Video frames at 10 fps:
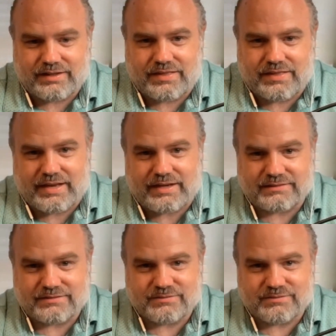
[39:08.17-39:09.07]
and
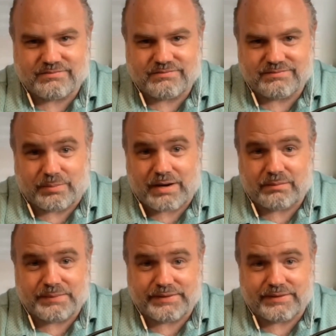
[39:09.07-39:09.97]
then the
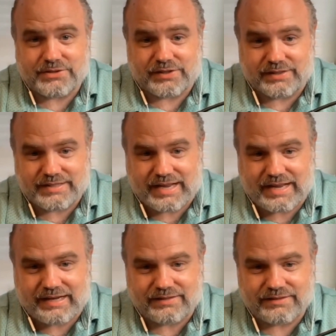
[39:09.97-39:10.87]
probability that you're going to
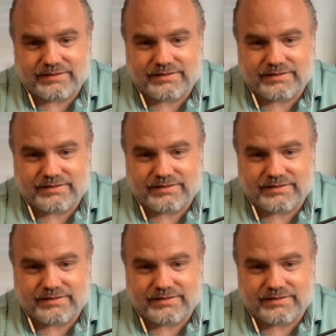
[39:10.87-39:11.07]
die